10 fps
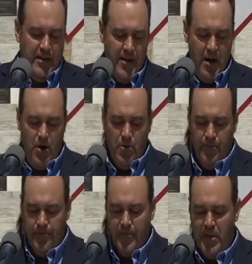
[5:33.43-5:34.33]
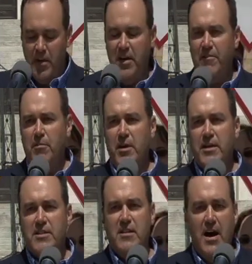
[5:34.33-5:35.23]
No,
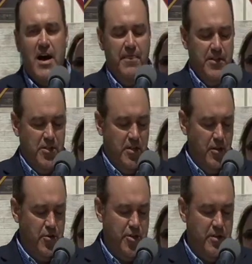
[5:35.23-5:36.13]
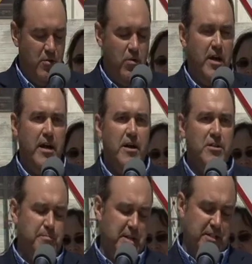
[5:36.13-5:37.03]
government is not the solution to what
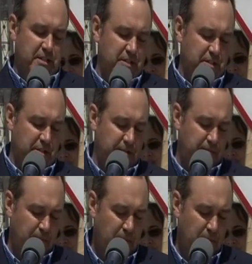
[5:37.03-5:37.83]
ails businesses.